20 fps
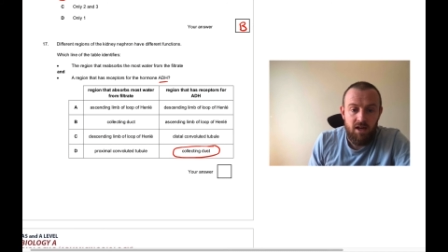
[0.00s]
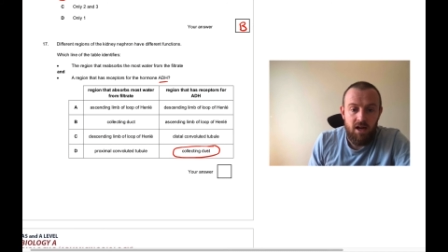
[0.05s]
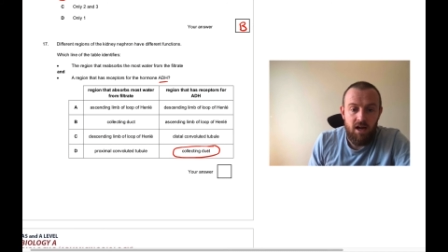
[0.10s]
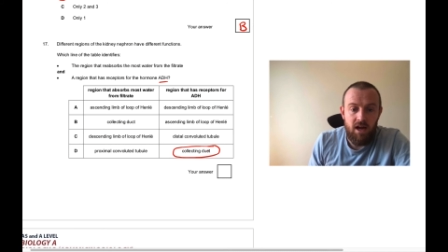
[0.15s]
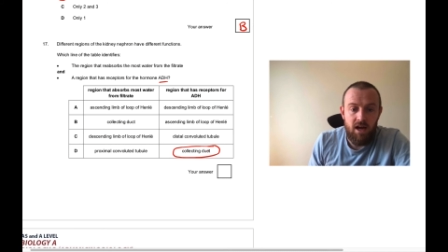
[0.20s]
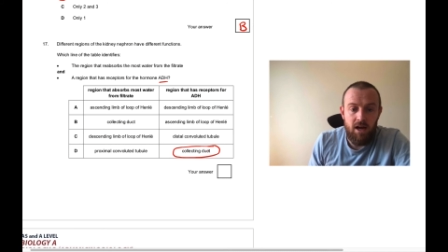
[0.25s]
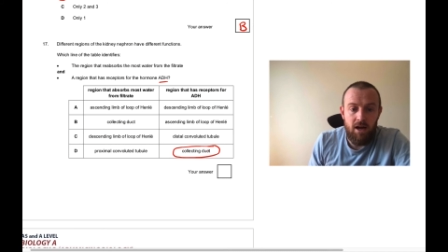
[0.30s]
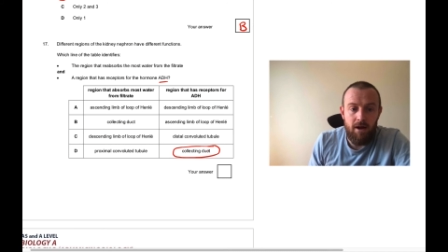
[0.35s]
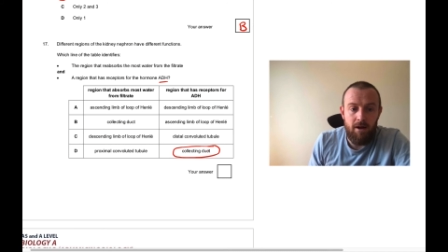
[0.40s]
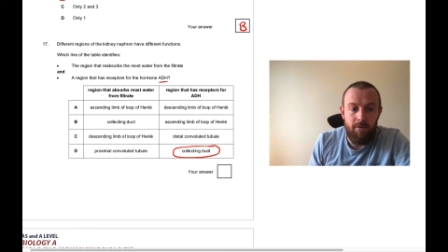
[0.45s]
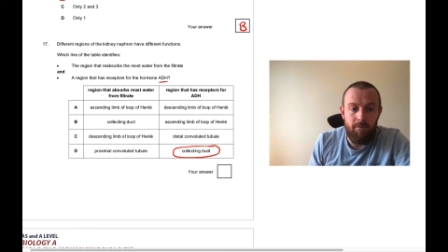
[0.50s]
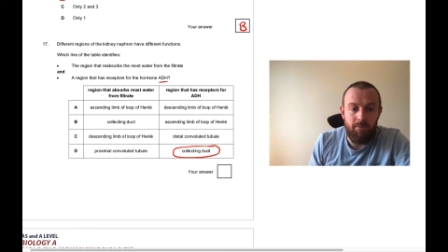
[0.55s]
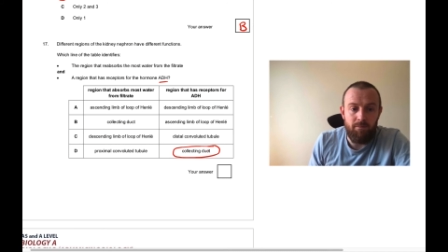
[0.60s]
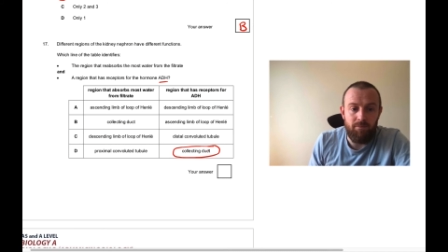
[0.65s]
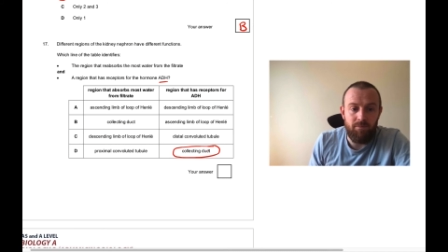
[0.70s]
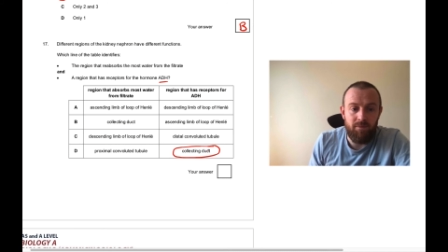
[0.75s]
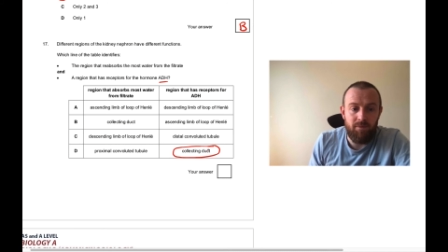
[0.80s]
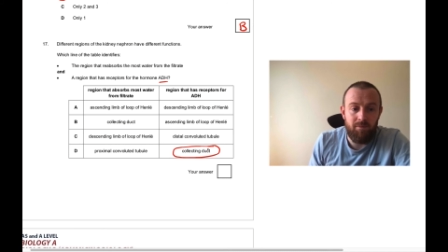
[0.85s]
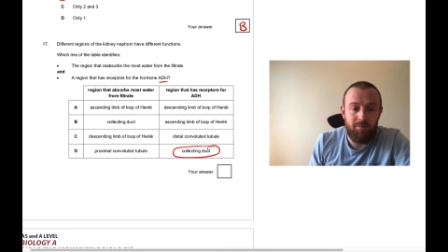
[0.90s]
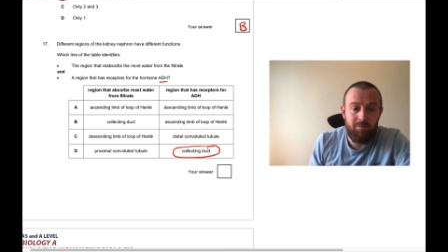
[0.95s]

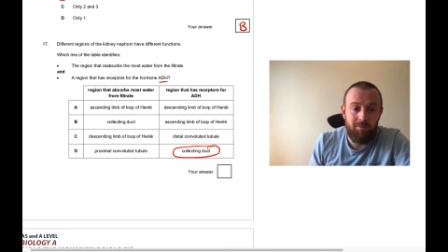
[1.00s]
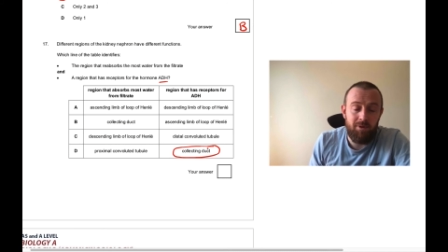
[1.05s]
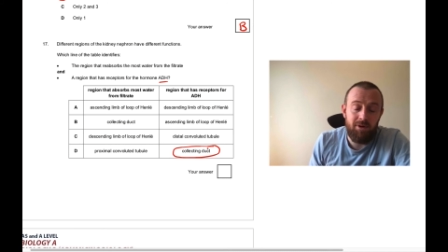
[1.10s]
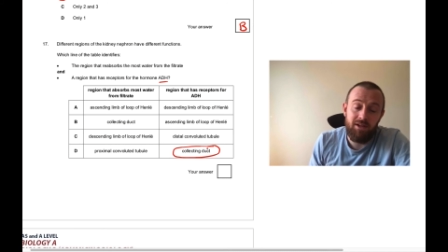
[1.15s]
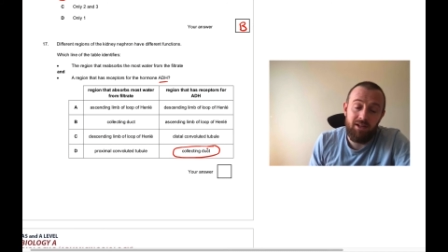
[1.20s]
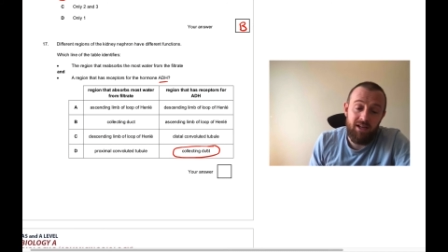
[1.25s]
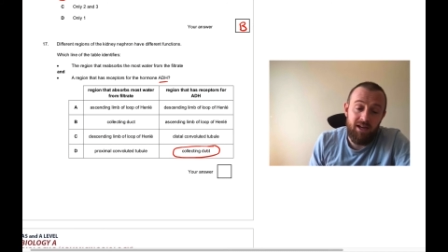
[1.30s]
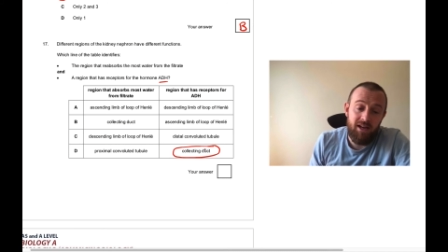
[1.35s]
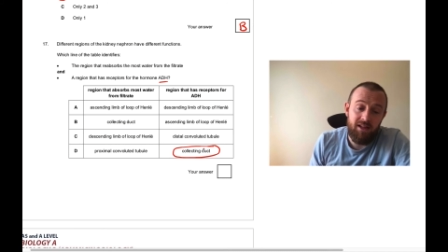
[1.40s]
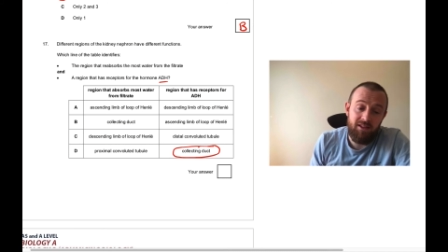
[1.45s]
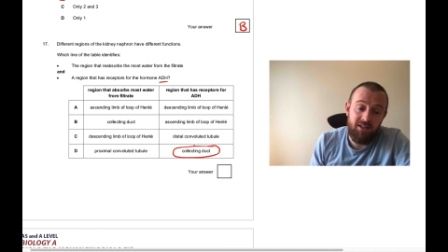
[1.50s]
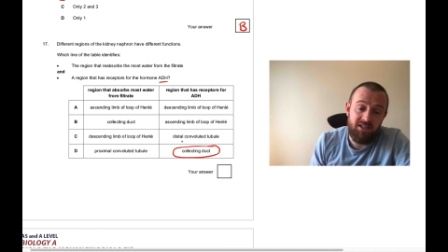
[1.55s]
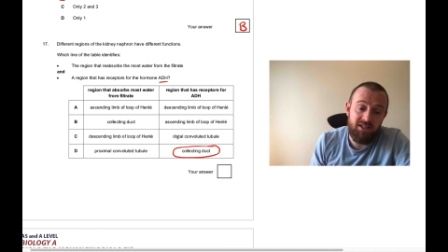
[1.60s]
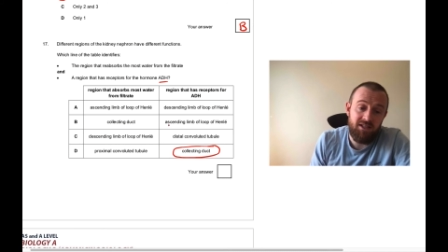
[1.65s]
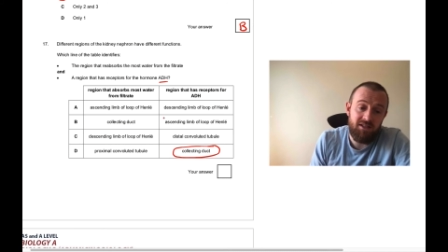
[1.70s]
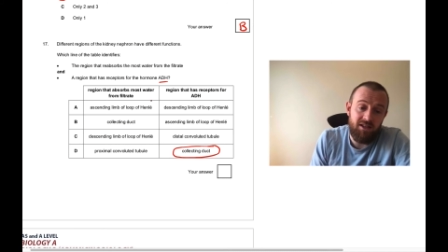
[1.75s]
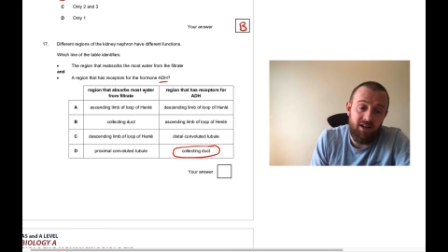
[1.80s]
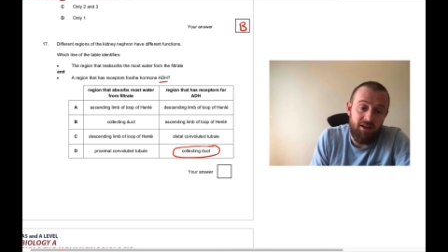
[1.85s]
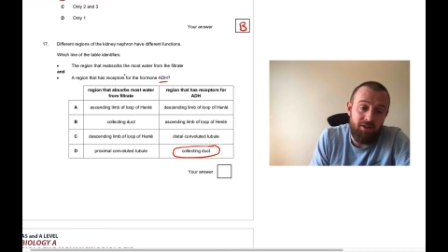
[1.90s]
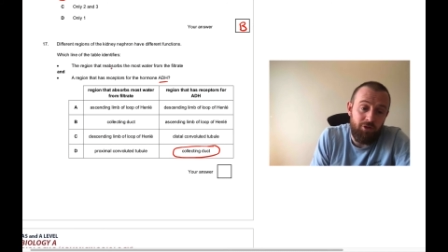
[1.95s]
But yeah,
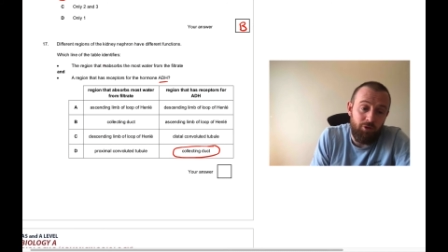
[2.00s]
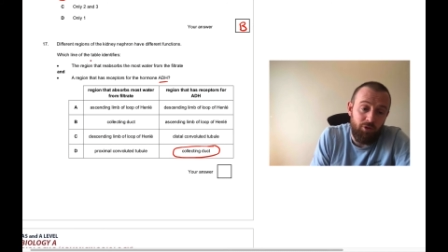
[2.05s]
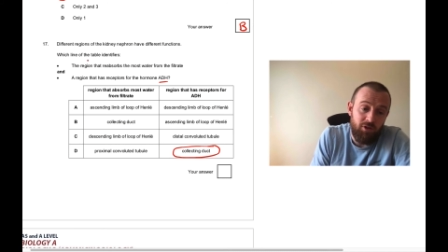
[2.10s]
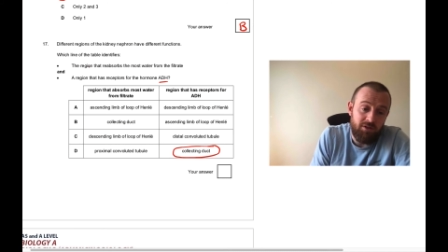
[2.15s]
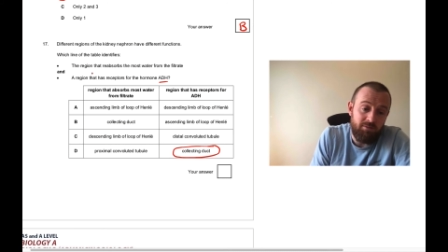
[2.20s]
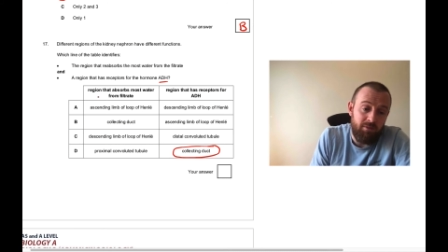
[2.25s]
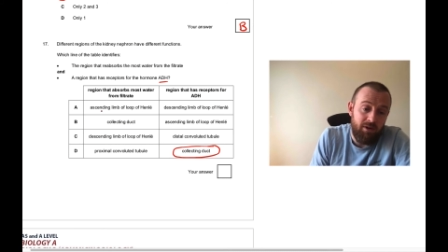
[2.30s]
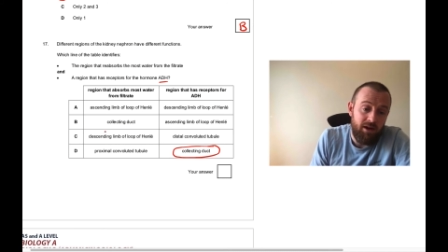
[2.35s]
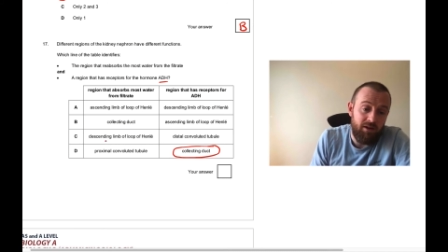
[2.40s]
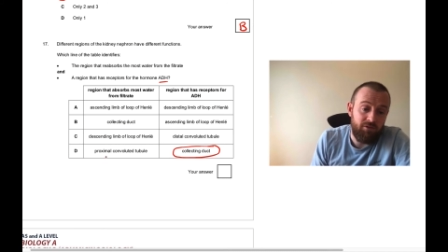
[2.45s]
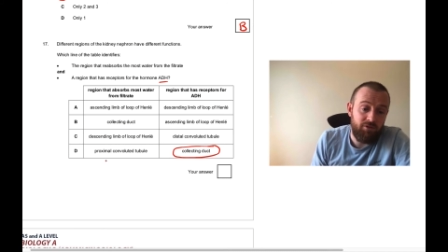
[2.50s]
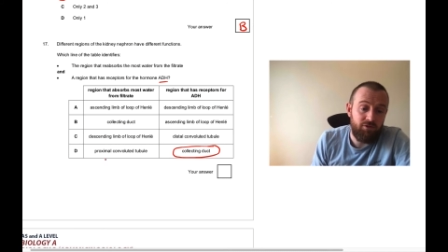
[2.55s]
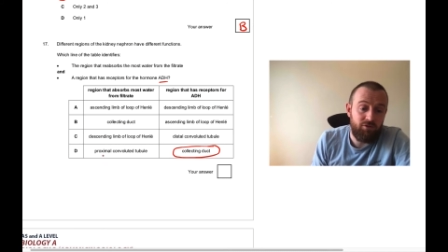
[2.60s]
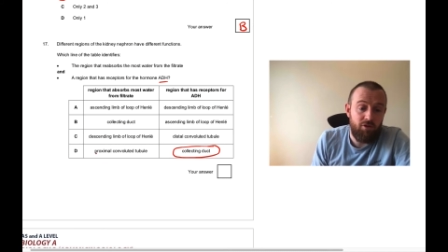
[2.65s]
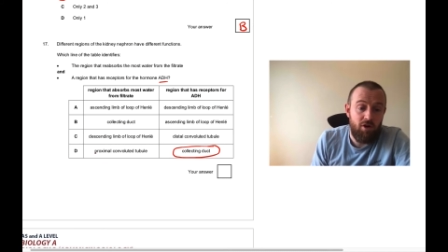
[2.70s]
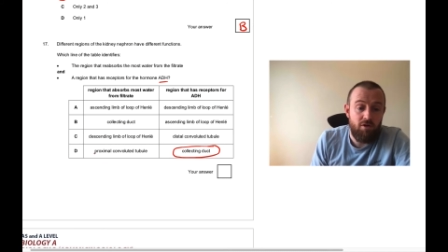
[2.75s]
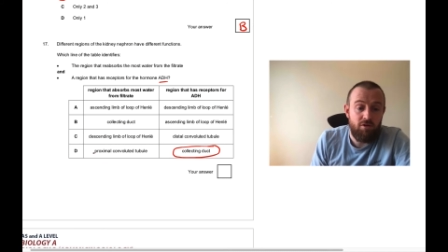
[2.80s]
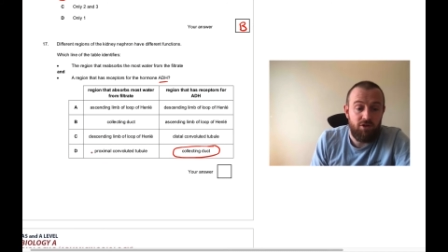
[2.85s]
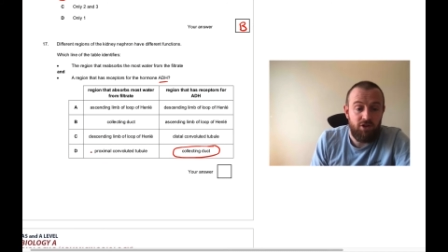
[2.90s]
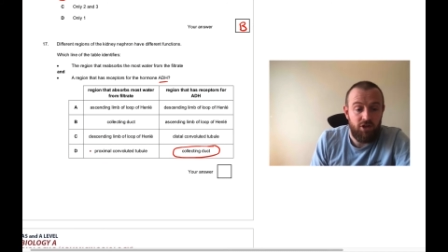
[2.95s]
I thought this might have
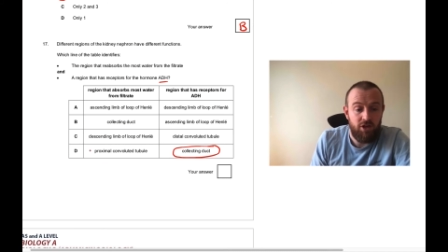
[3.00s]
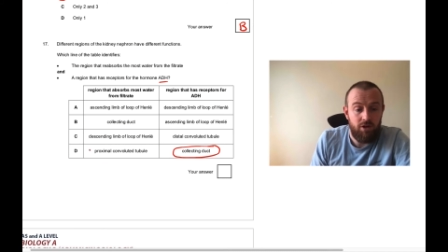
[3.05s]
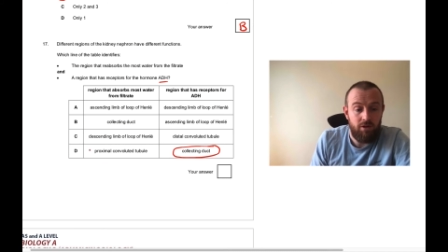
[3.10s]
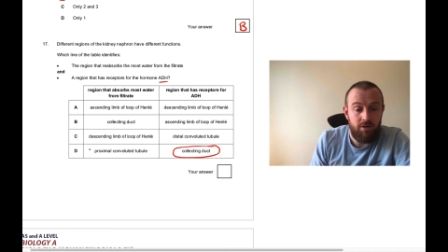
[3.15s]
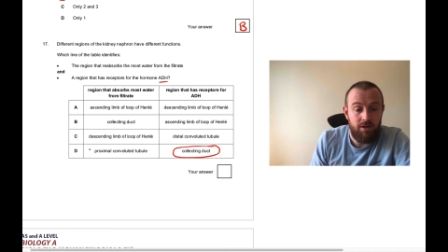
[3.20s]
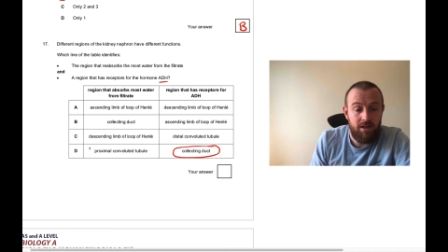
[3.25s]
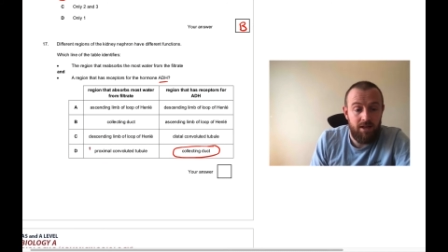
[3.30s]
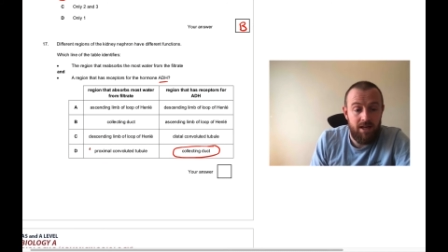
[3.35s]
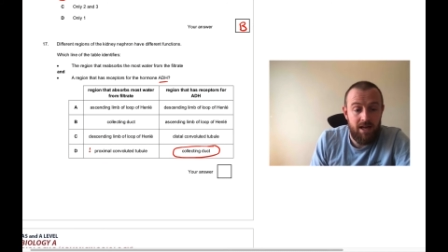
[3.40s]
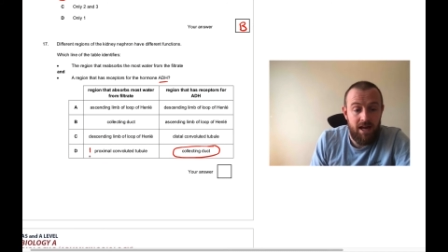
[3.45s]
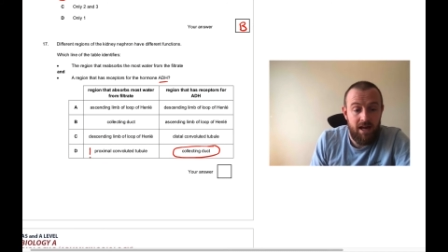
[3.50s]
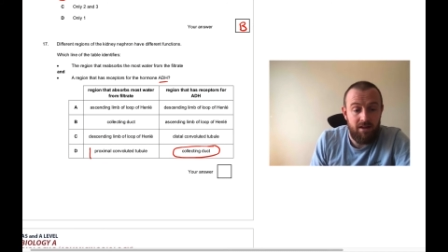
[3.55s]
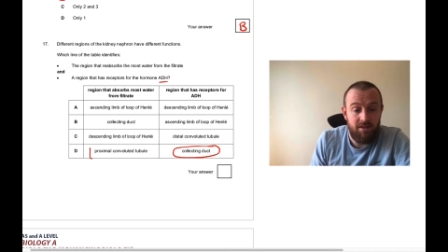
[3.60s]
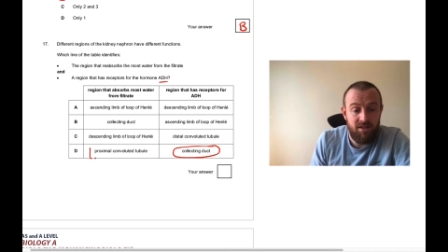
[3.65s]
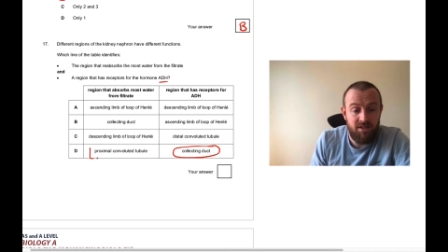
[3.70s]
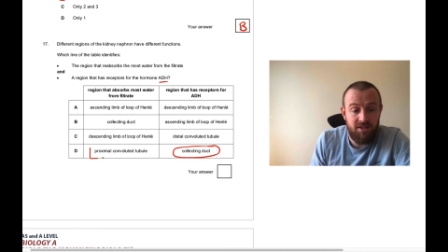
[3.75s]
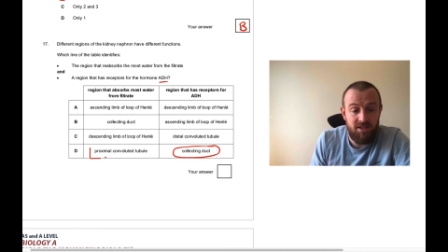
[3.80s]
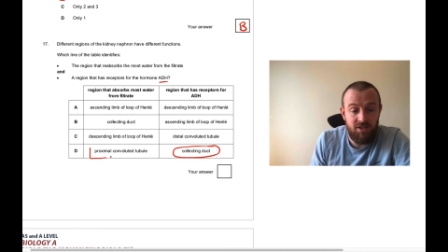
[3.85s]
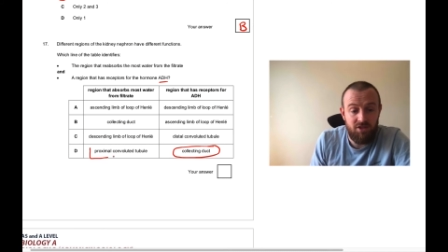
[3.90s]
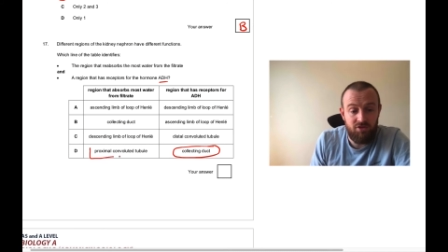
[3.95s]
thrown you. Yeah,
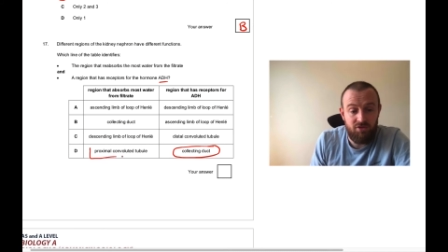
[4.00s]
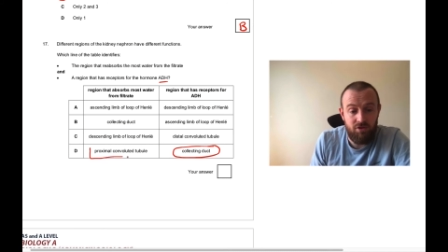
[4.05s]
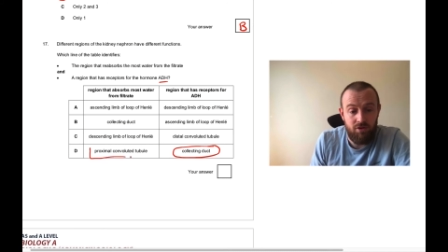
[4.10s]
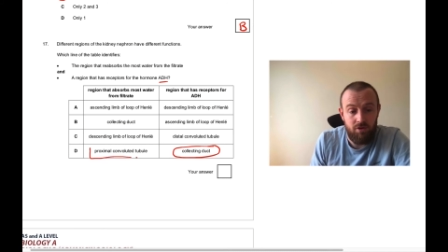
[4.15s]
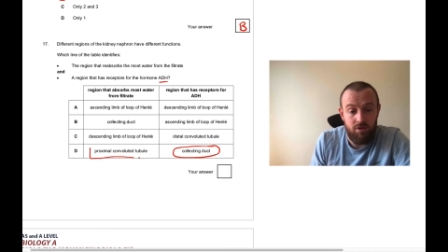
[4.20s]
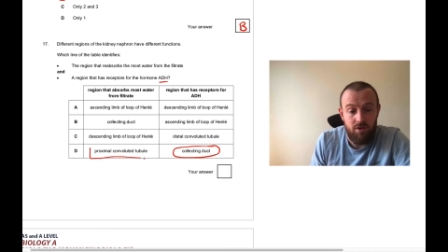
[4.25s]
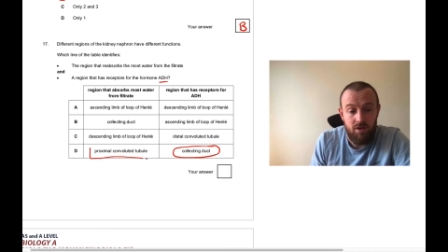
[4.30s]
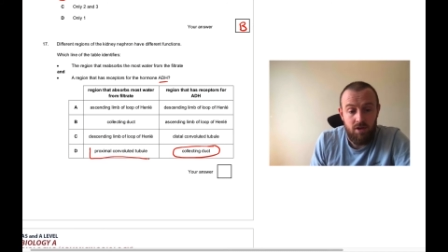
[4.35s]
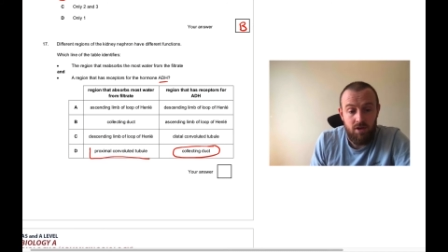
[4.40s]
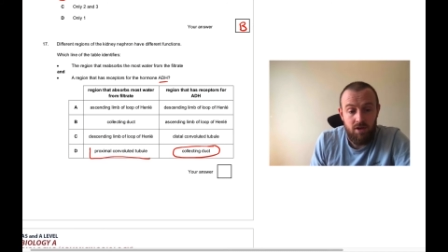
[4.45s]
this is true.